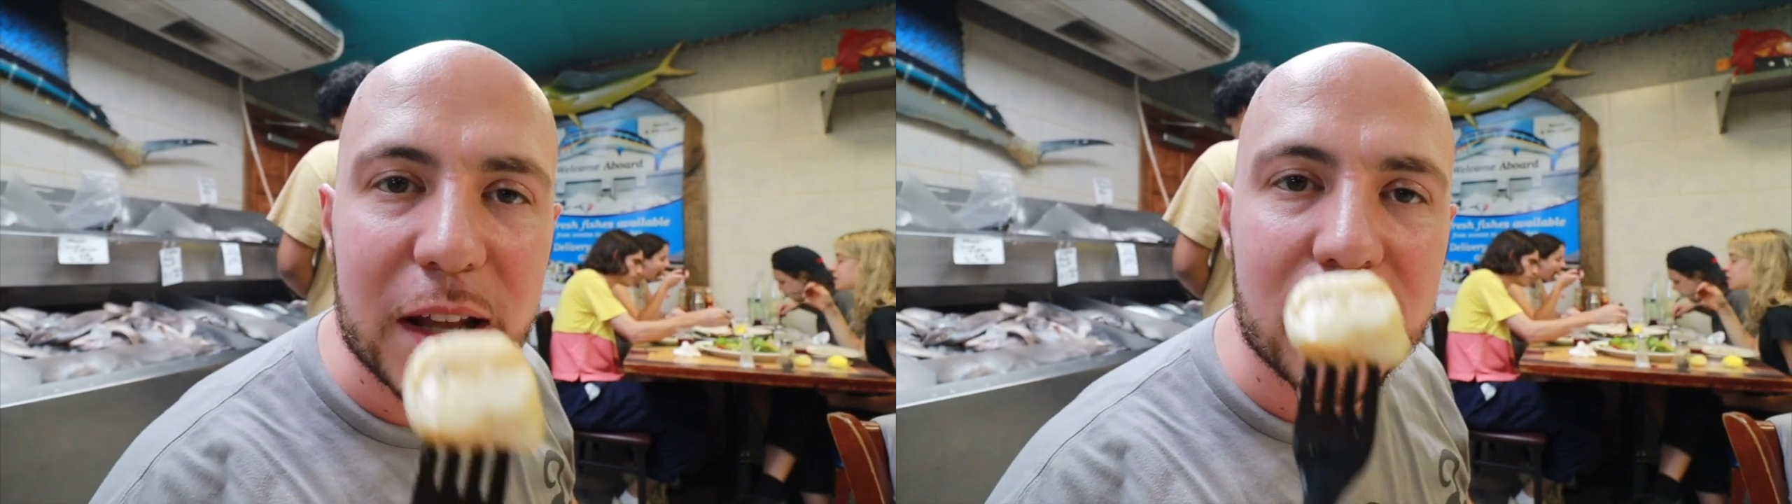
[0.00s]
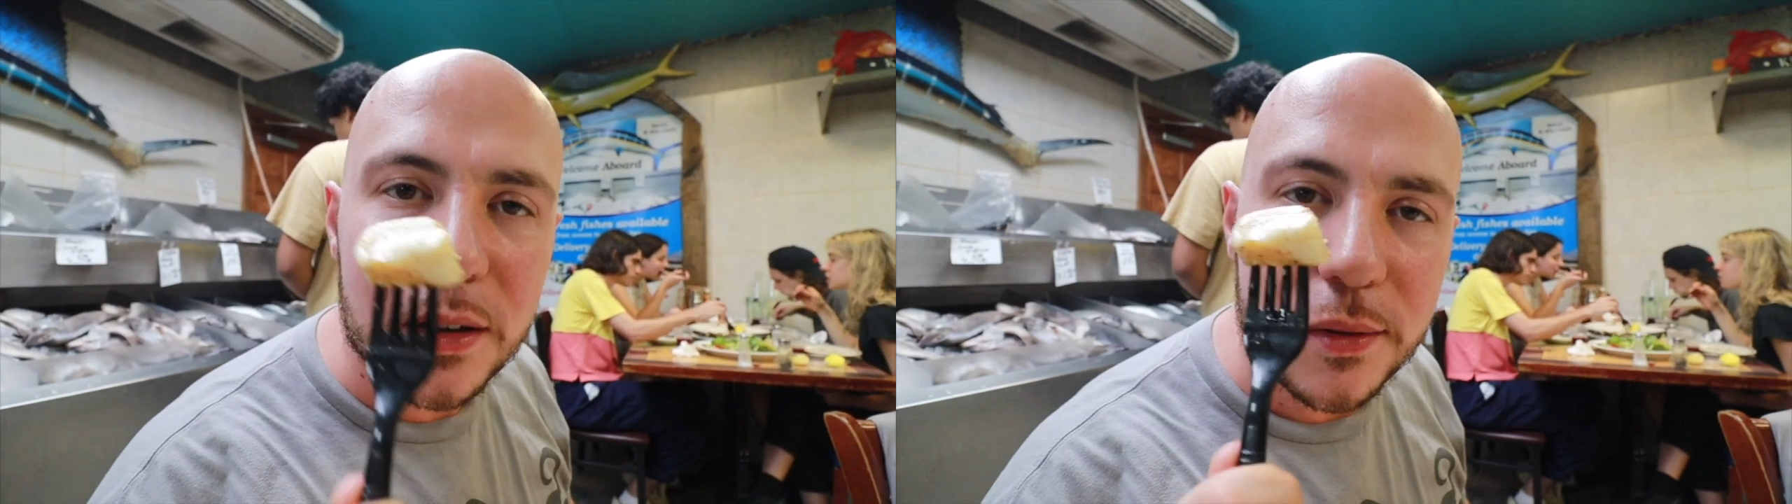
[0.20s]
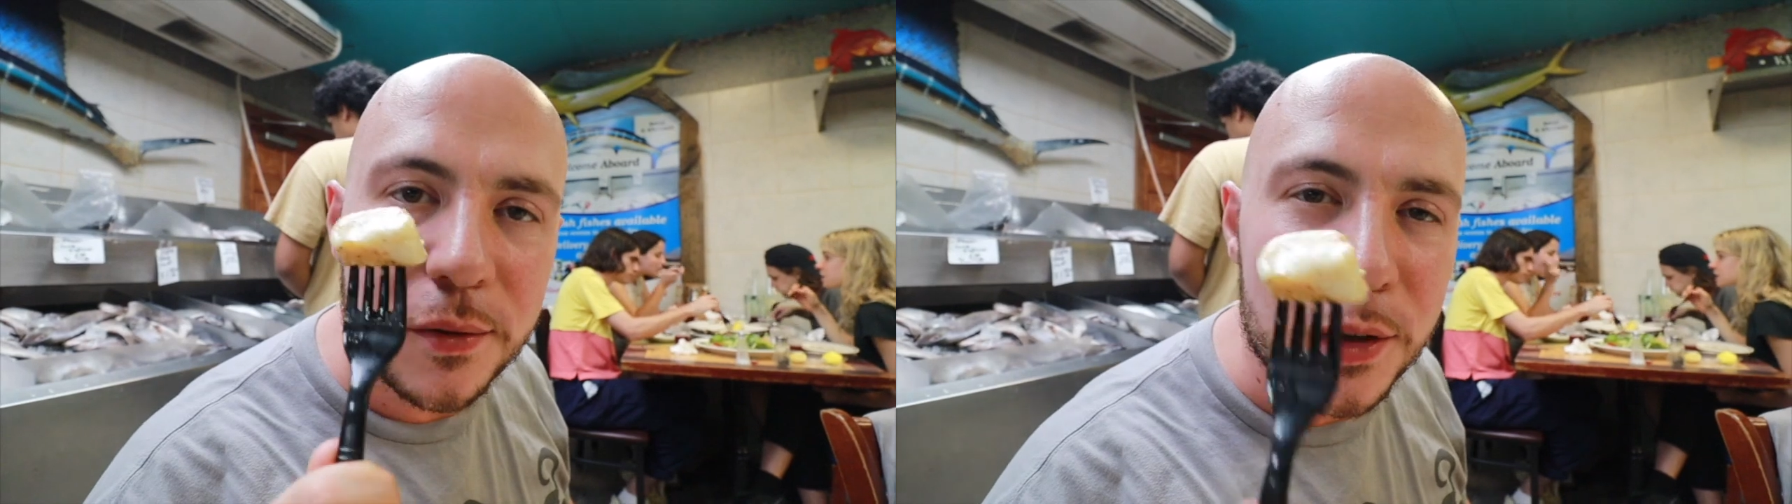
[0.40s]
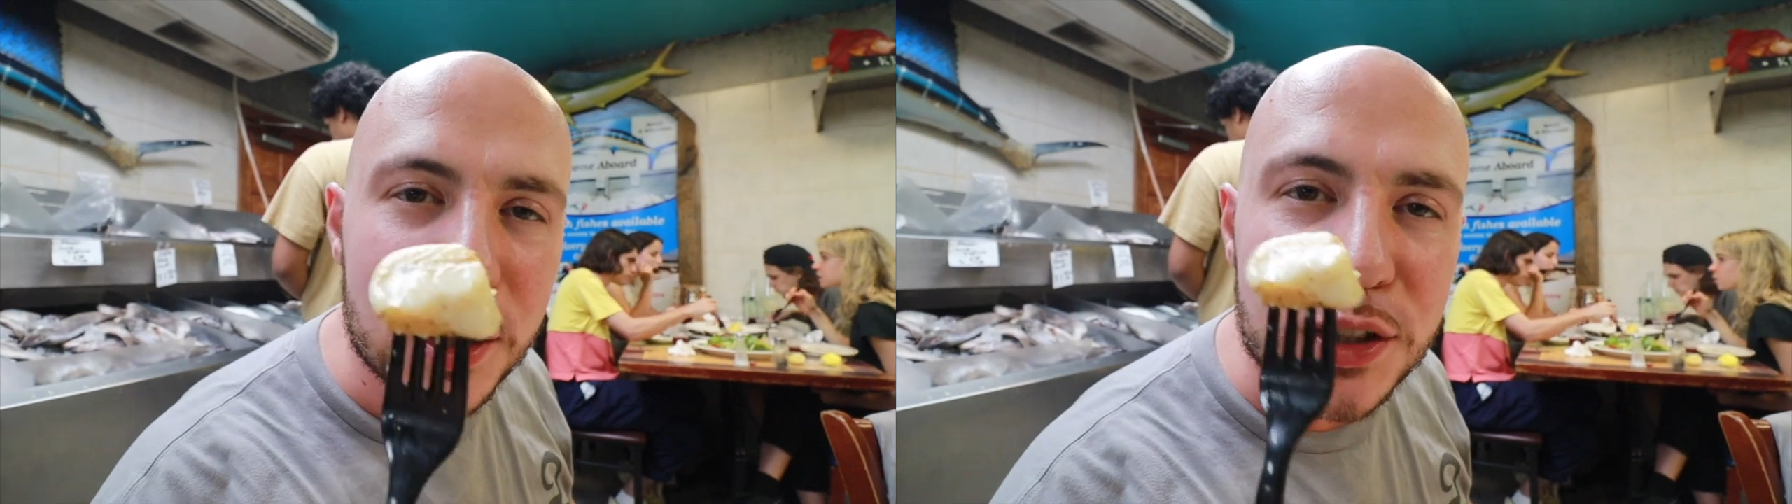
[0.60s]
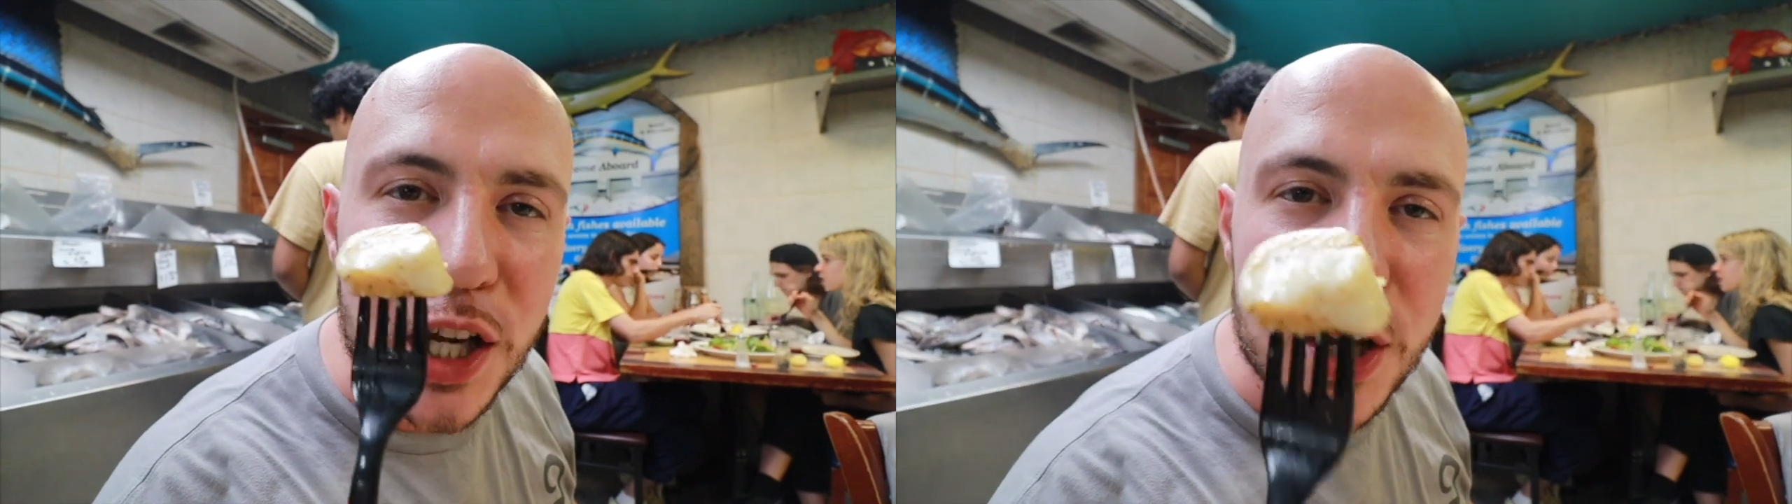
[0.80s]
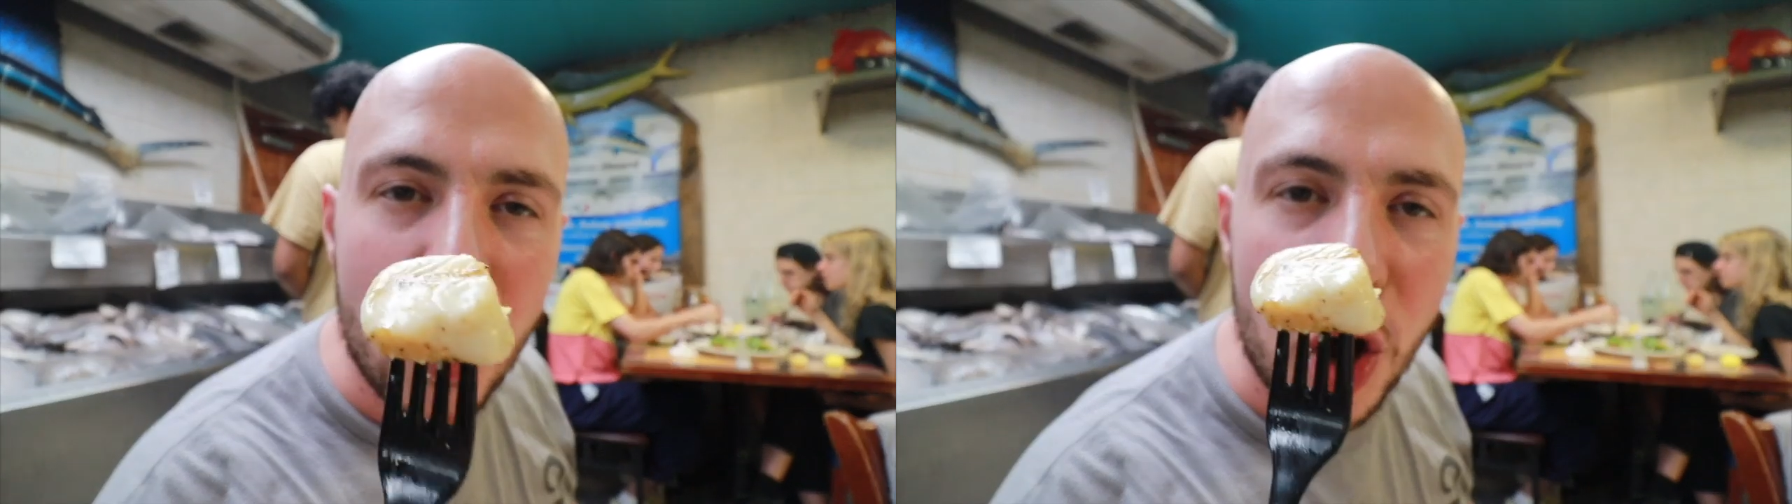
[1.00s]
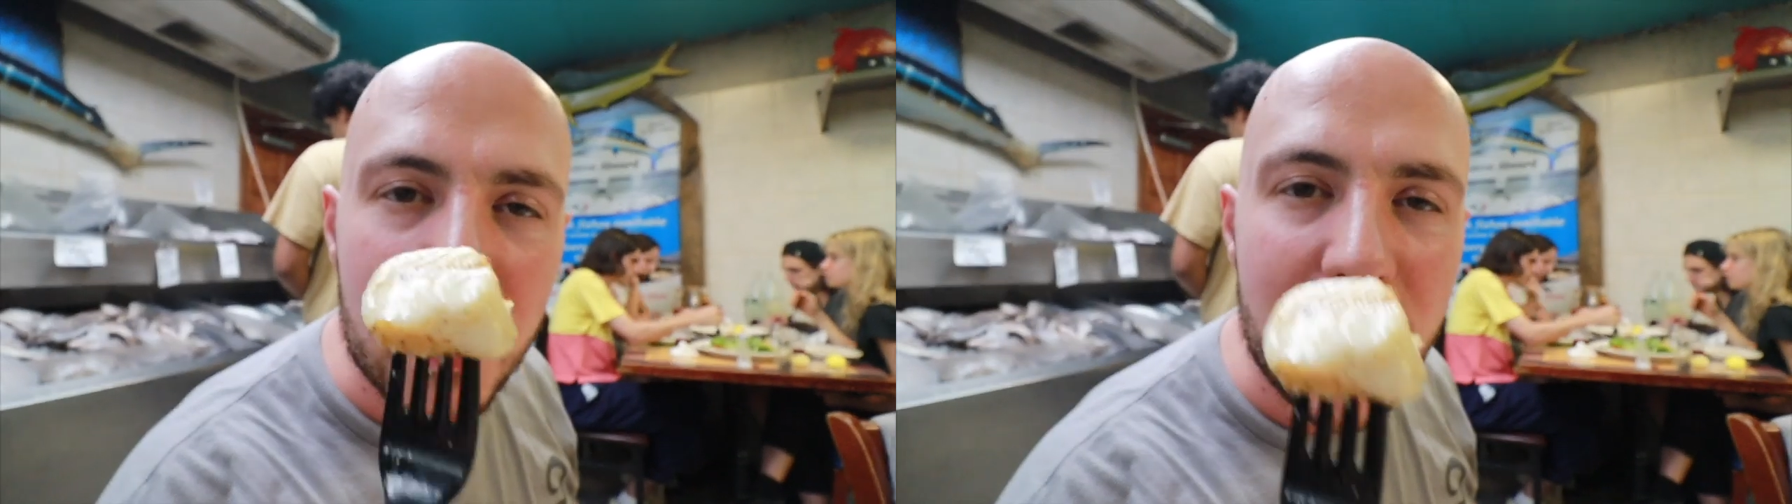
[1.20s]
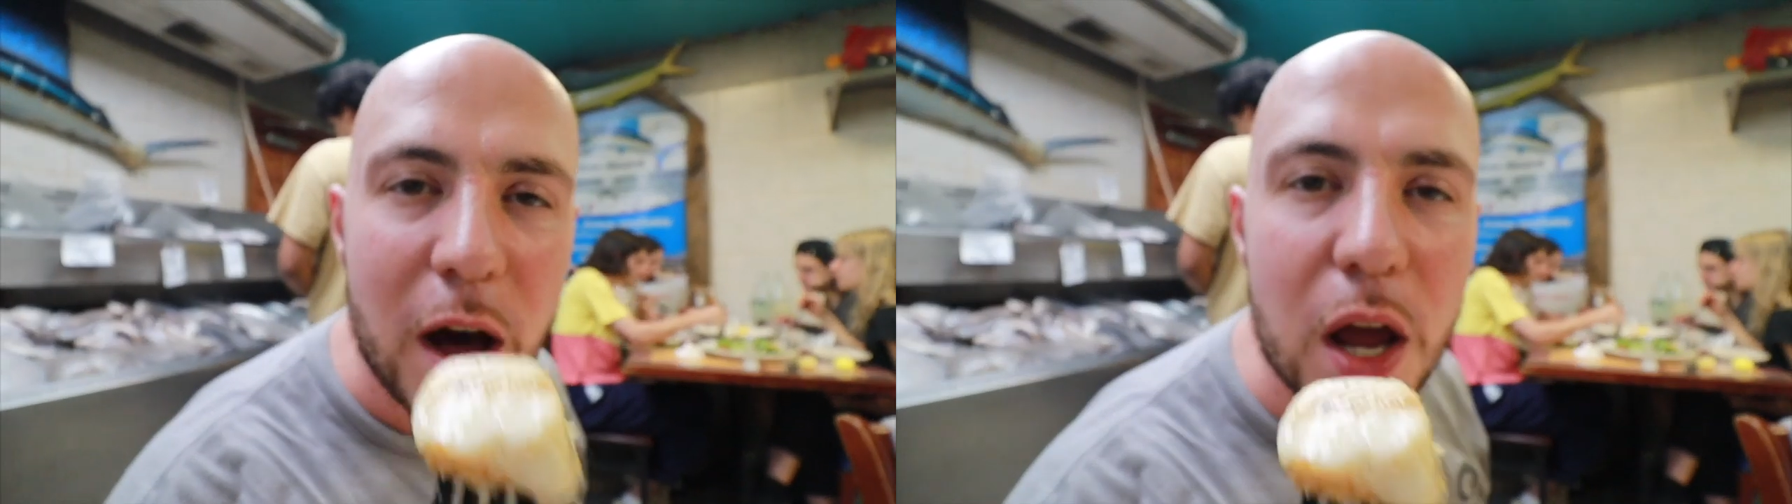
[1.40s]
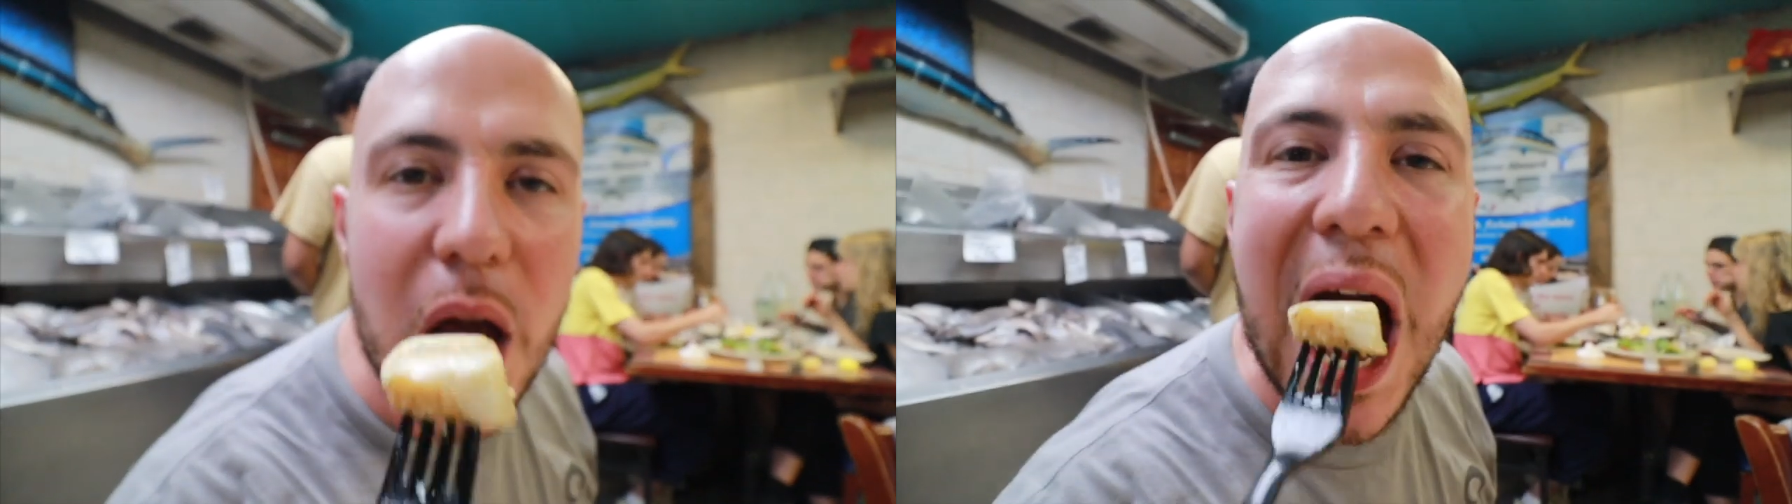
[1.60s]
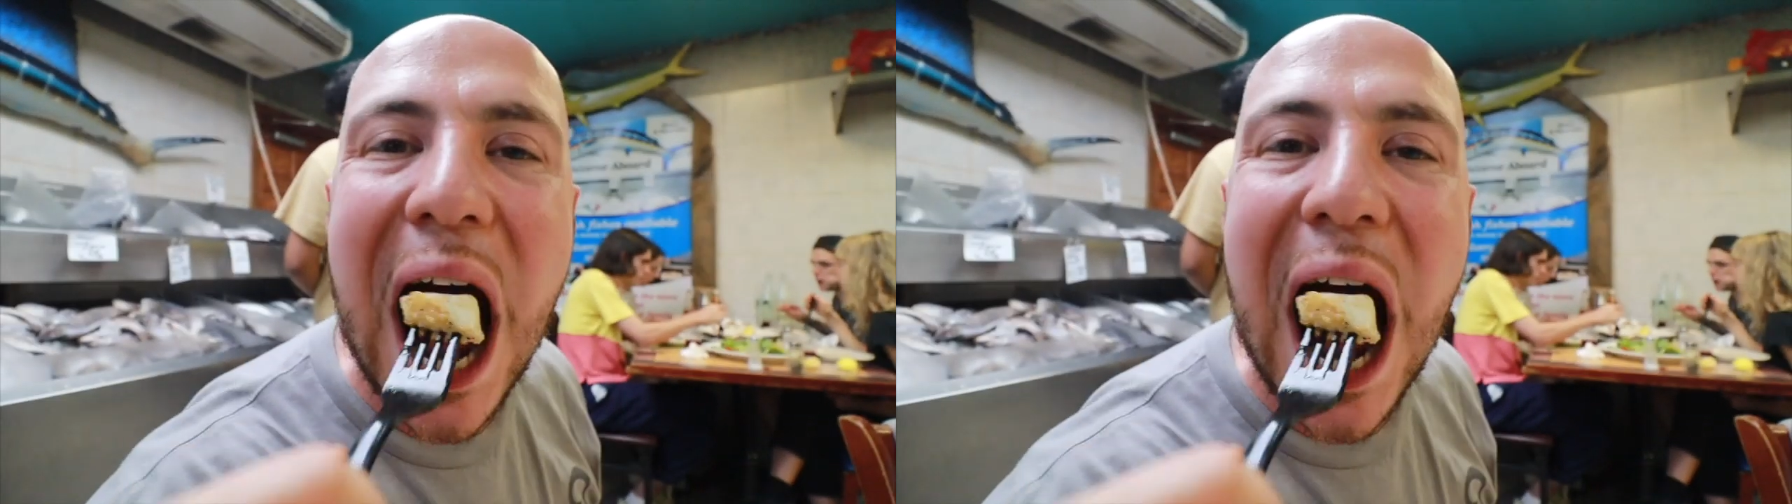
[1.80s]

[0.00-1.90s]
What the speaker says: and tell you all about it.